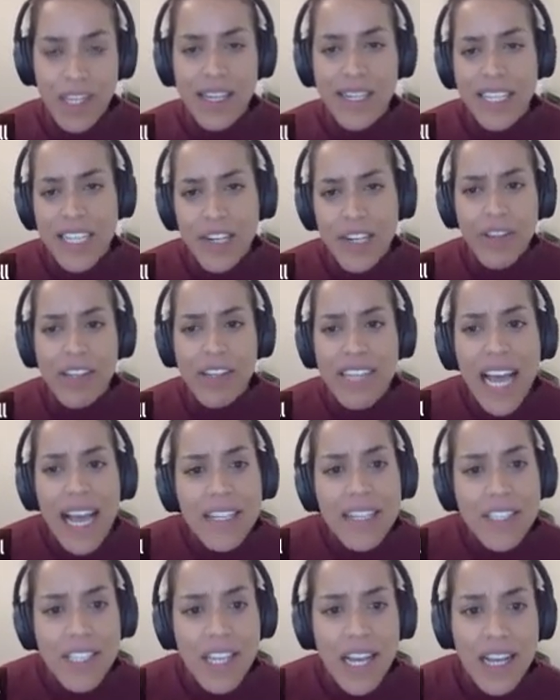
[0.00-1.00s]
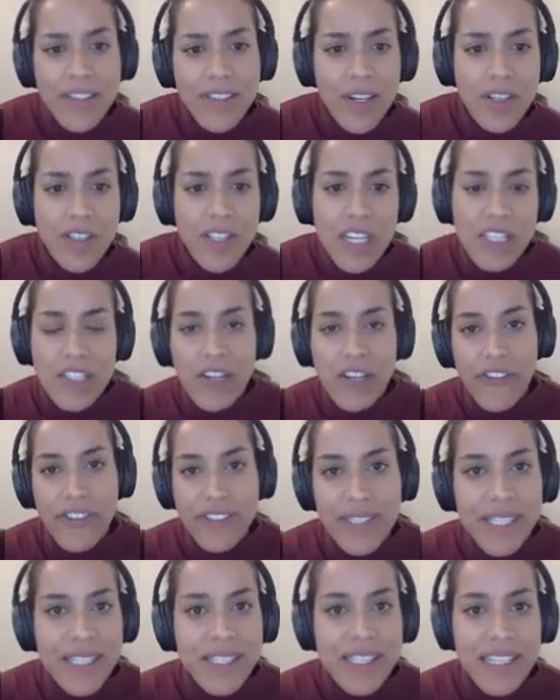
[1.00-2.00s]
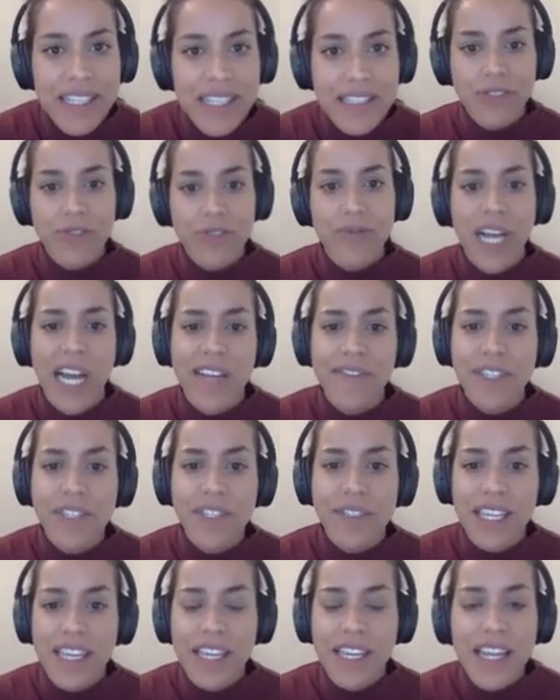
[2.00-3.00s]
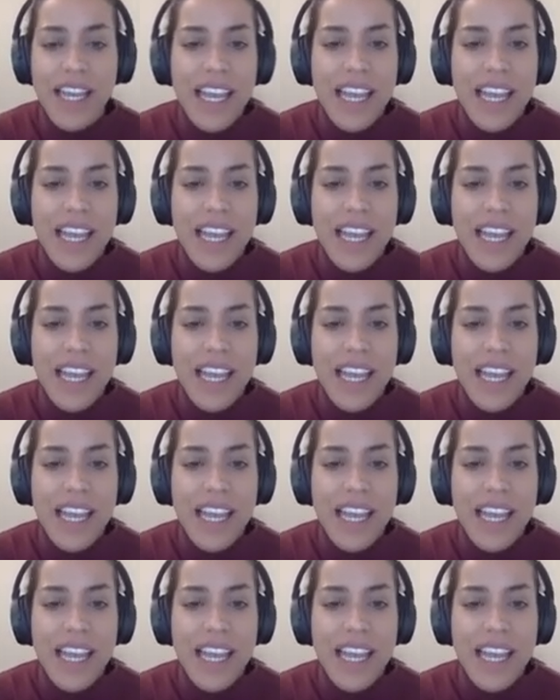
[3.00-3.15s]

And here the dashed lines are dust surface densities derived using